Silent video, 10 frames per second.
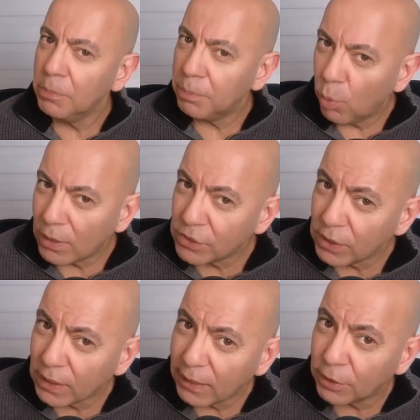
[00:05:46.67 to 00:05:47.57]
But once
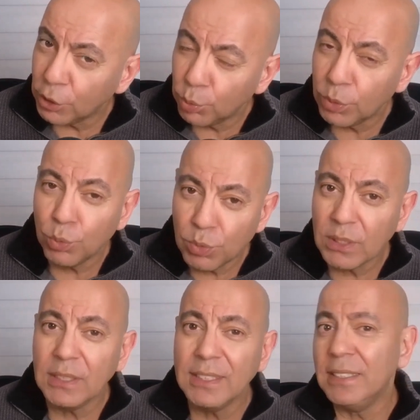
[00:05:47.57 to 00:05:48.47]
again, you would
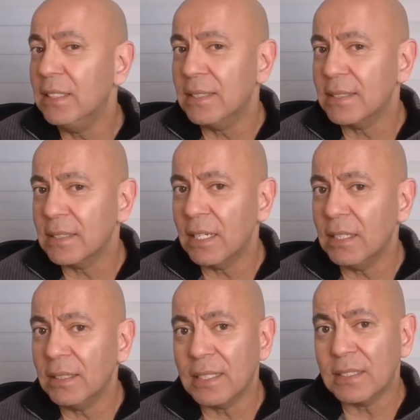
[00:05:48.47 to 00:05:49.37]
really need a study
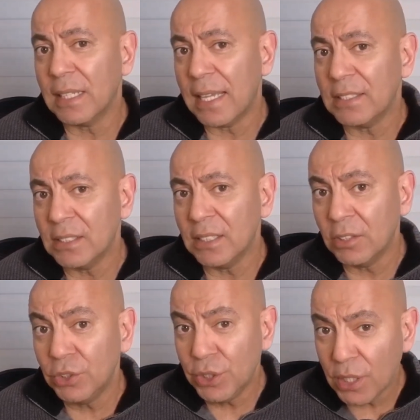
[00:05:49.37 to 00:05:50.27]
that's lasting
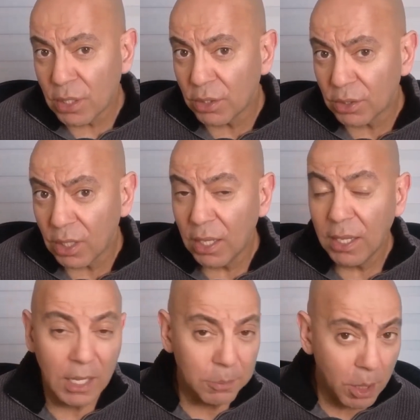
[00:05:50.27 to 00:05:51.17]
years
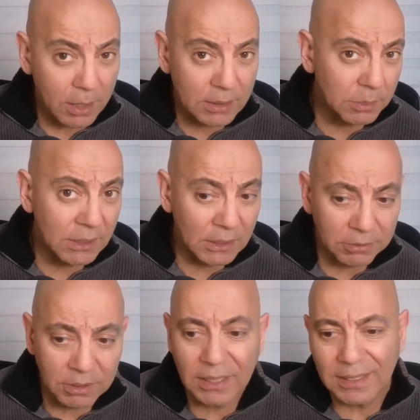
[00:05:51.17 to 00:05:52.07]
and possibly
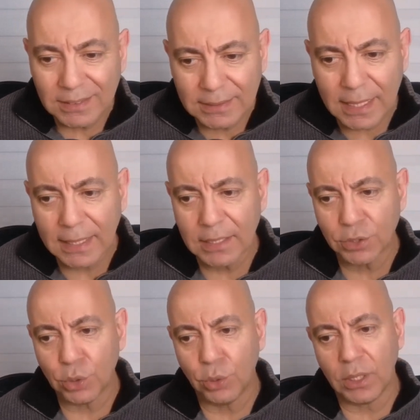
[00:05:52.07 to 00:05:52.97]
even decades
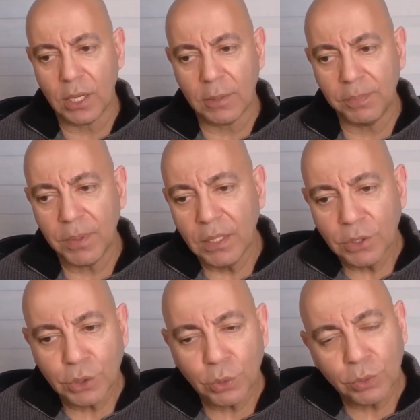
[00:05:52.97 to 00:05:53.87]
going on.
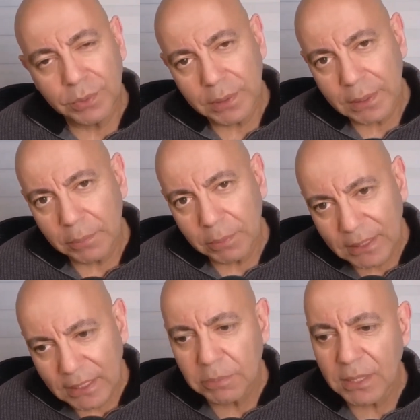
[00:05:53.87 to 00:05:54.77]
So
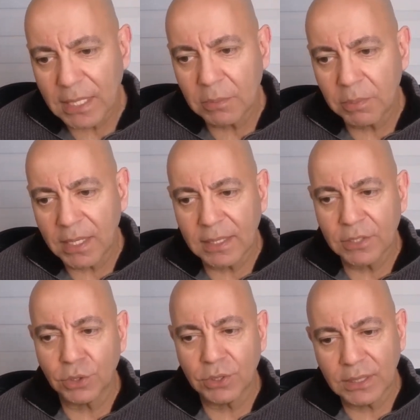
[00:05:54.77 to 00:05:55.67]
keep that in mind as
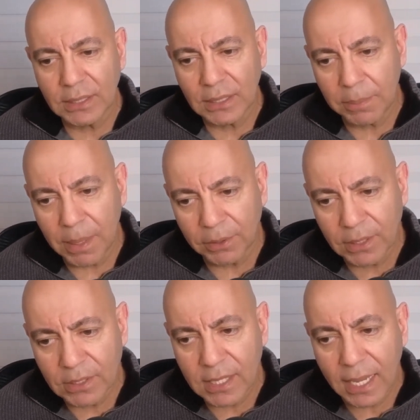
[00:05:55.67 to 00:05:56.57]
you're thinking about
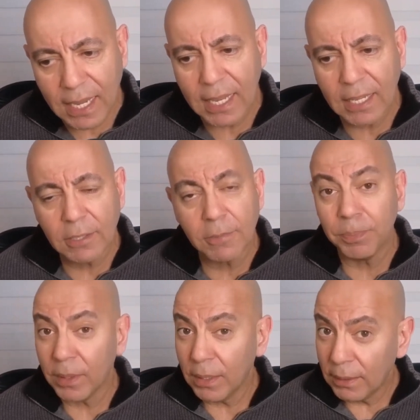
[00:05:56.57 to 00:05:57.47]
this. And
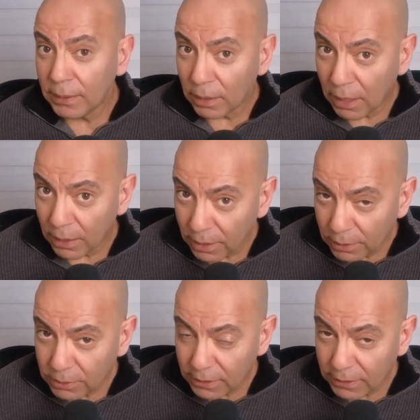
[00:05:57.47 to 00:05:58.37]

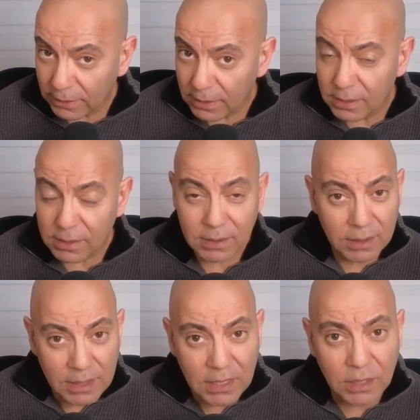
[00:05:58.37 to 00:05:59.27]
another thing is, is
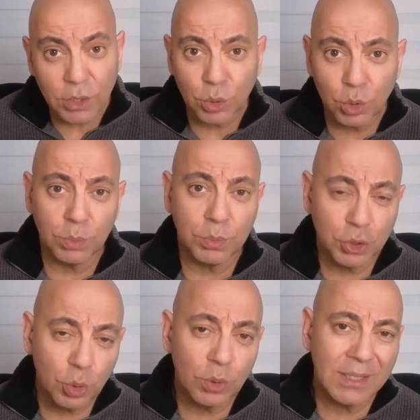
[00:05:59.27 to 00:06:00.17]
neither group
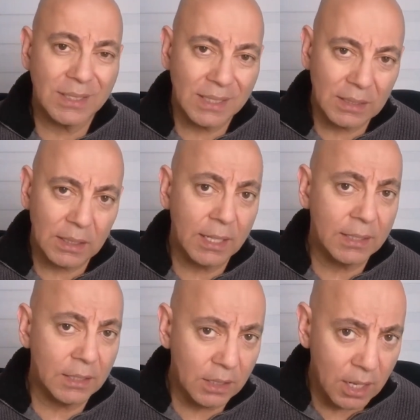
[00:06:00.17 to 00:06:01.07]
showed a decline
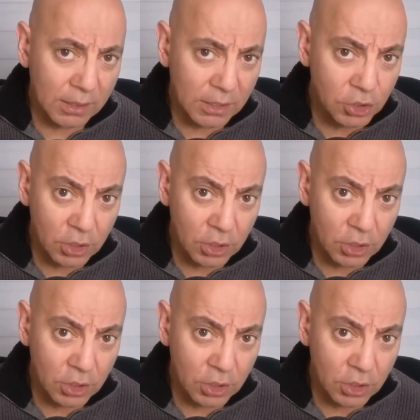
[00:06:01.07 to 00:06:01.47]
in cognition.